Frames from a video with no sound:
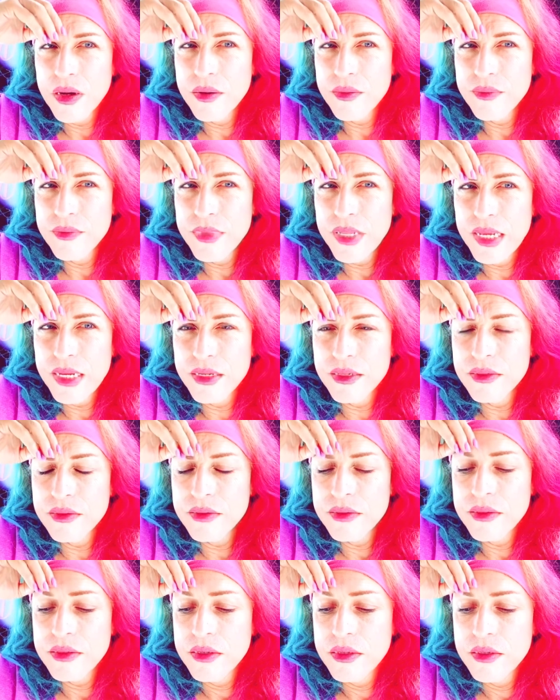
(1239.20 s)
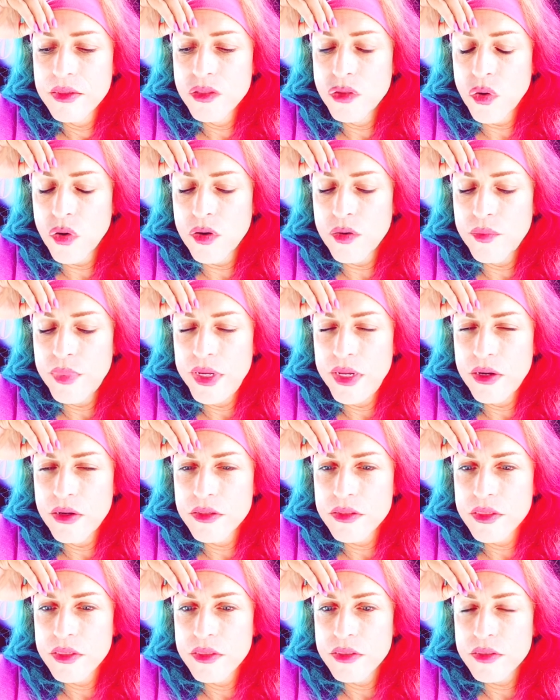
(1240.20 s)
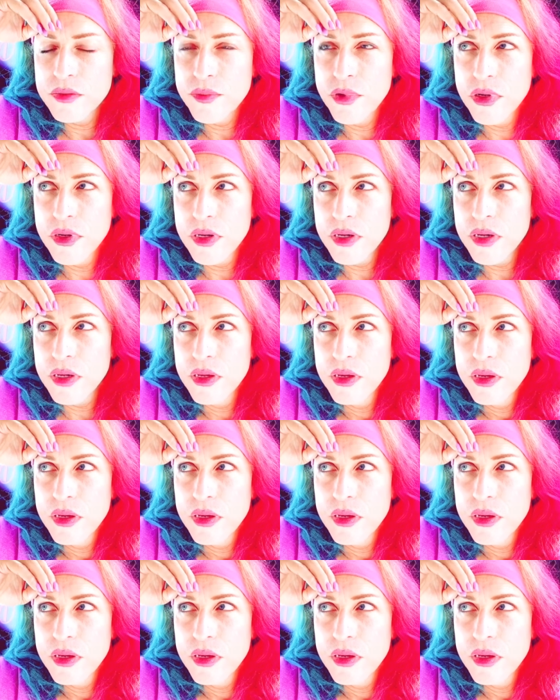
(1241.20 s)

Then Jordan Peterson's book,